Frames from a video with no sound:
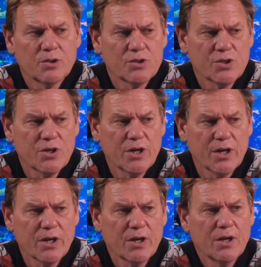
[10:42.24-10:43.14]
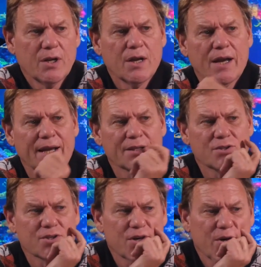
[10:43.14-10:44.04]
Sure. And
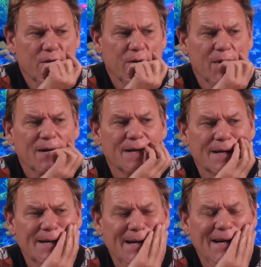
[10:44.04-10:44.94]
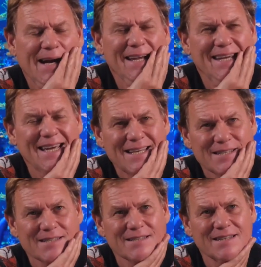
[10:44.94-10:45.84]
so I
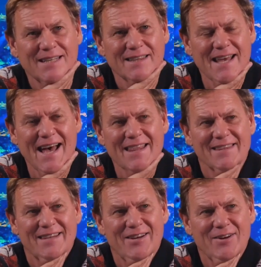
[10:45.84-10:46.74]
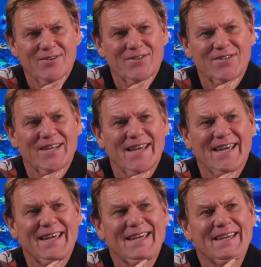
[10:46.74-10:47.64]
guess in that there's
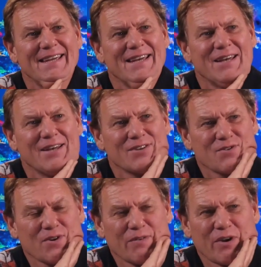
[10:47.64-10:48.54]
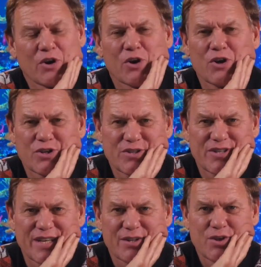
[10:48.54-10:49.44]
a sort of an
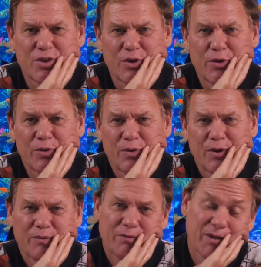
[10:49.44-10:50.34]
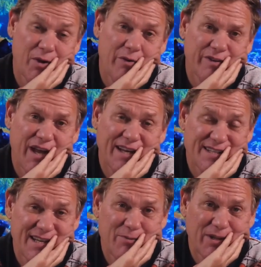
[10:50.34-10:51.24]
urgency to the
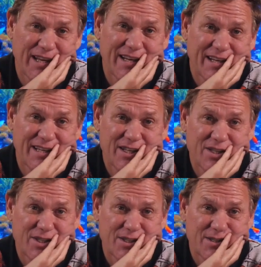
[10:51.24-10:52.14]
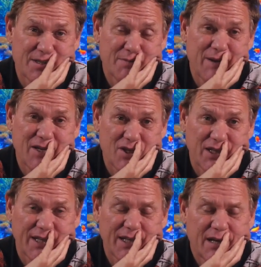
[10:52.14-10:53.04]
COVID-19 related conditions,
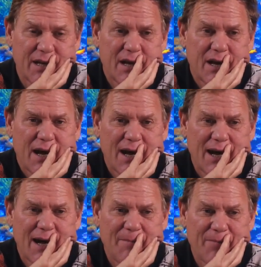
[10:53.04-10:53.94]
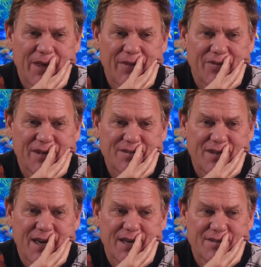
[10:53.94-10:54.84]
especially that this
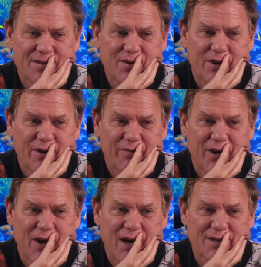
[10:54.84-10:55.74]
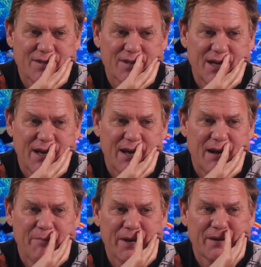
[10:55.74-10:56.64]
has sort of caused
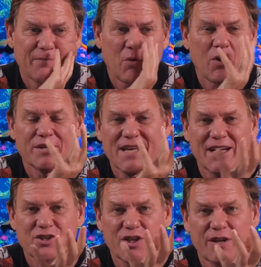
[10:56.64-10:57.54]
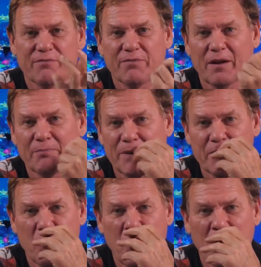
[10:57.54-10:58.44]
a bit more attention, a
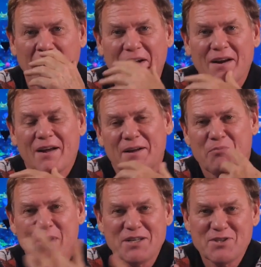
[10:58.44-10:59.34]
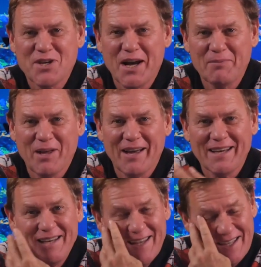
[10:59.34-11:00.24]
bit more compressed
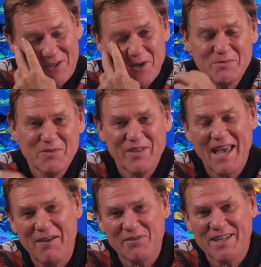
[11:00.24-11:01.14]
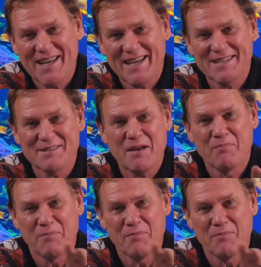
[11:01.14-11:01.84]
timeline in terms of the FDA's